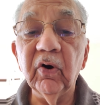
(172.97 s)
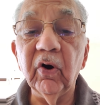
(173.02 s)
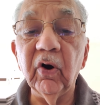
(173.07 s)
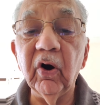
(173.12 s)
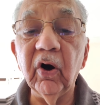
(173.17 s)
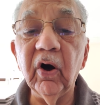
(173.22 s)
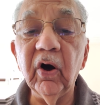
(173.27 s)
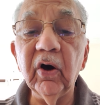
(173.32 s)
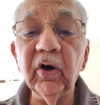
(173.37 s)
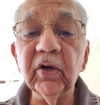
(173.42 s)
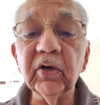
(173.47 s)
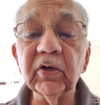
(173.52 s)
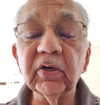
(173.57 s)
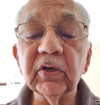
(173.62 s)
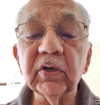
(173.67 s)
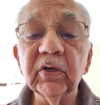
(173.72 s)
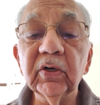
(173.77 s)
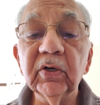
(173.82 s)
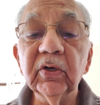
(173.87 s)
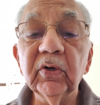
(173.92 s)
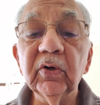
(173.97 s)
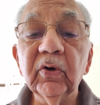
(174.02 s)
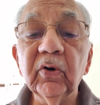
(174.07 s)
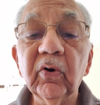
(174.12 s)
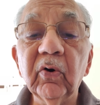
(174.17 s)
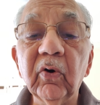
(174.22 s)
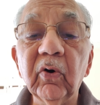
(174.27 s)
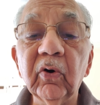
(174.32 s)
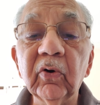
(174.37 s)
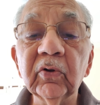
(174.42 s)
or
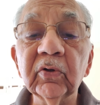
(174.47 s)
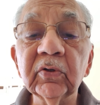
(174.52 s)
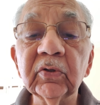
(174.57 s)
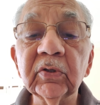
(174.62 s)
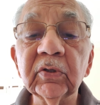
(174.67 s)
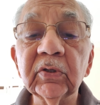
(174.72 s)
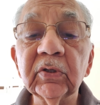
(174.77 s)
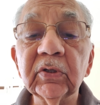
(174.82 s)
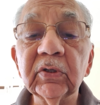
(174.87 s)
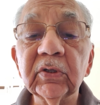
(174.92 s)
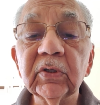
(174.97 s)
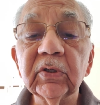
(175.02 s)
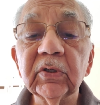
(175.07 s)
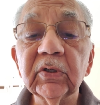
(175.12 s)
on